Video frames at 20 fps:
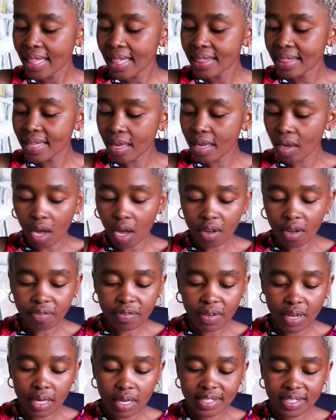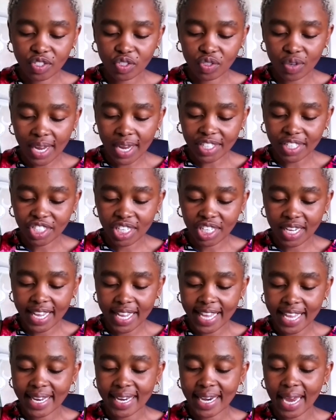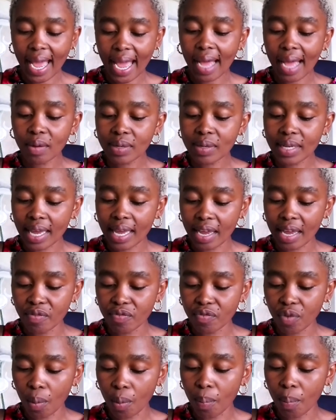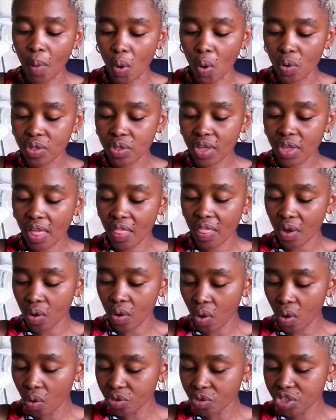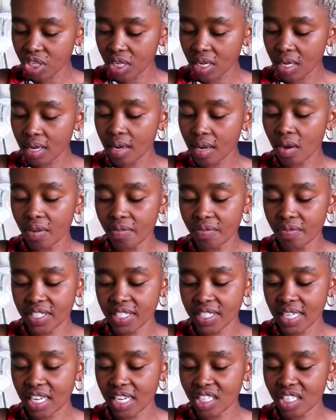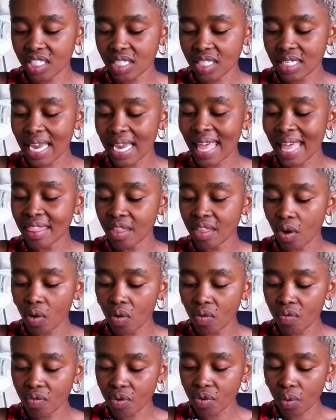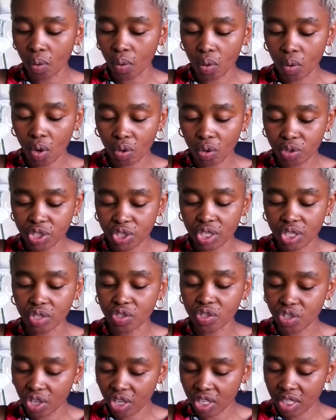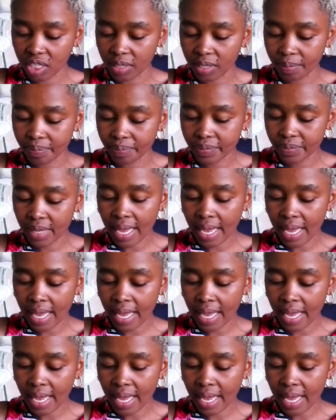They offer structure and an outline for both the coaching conversation and the overall coaching journey.